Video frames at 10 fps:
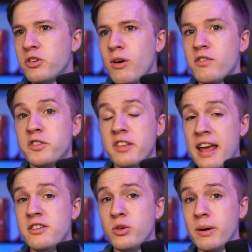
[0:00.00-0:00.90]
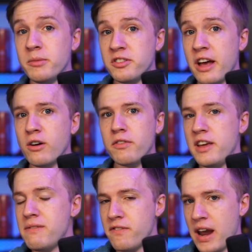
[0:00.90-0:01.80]
to have said to himself
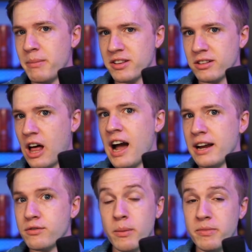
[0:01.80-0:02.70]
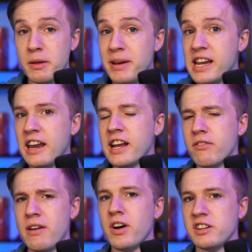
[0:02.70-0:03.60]
the famous line from the beginning
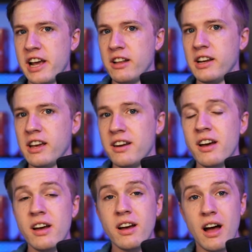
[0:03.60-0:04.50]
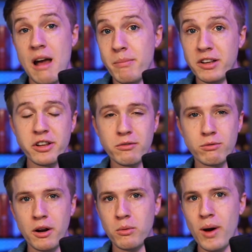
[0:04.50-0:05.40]
of Evangelion, "I mustn't
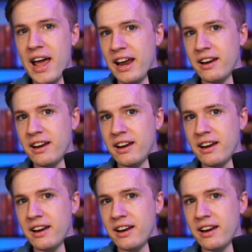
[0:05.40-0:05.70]
run away."